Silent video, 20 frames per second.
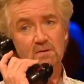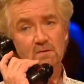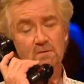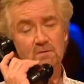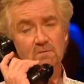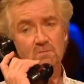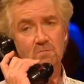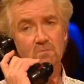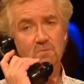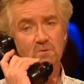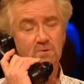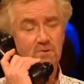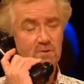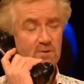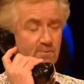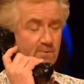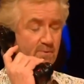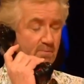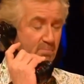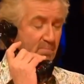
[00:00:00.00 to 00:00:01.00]
Oh, what, are
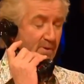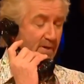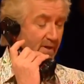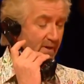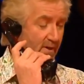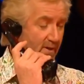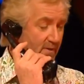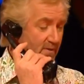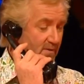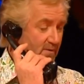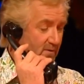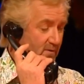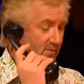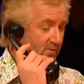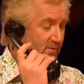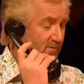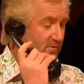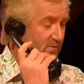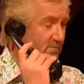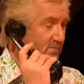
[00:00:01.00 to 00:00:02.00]
you in pain? You're
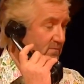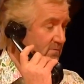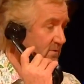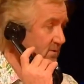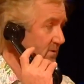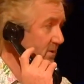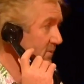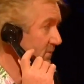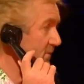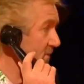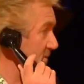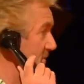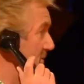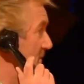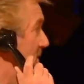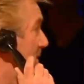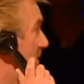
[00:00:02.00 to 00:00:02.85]
going, oh, he's going,